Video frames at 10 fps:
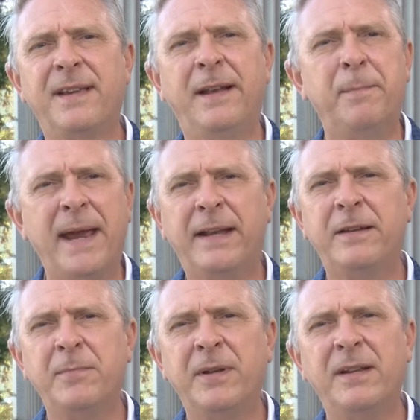and
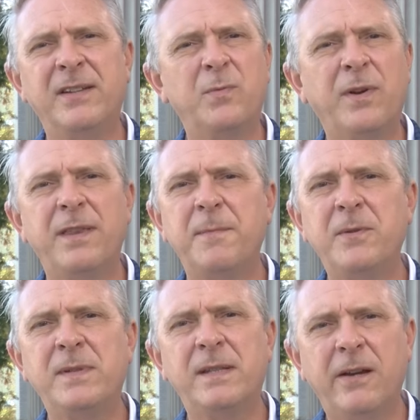abandonment is one of the
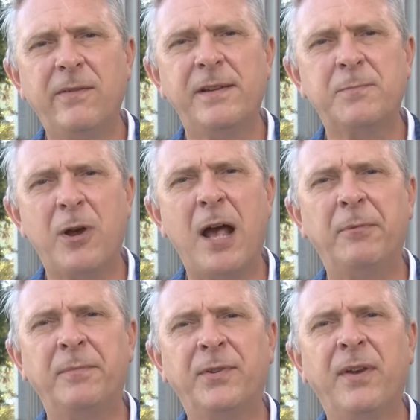most serious
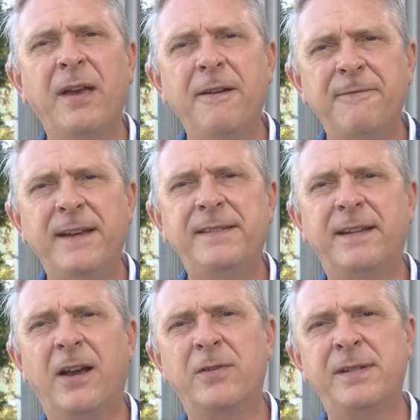problems
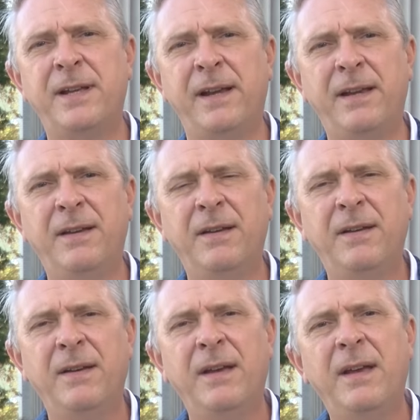facing our city.
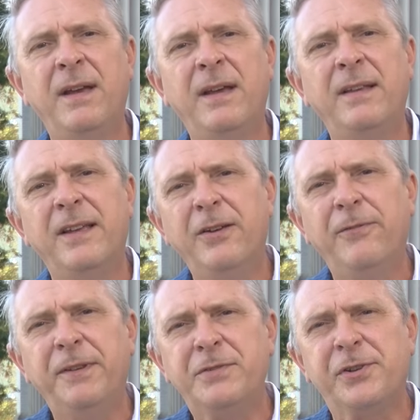The
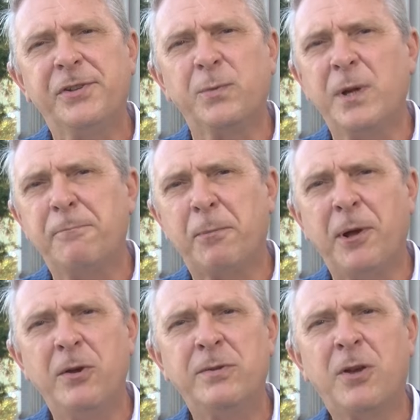interventions we
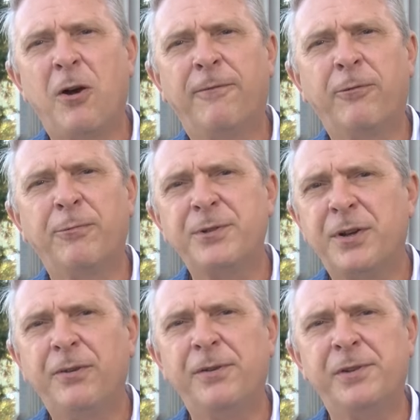propose call for a
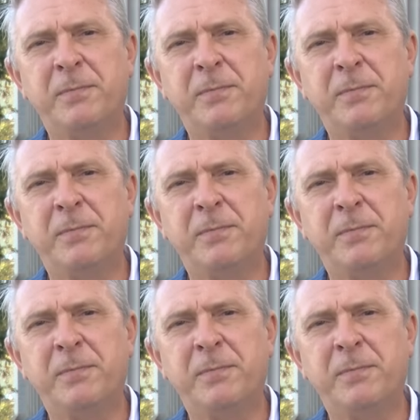return to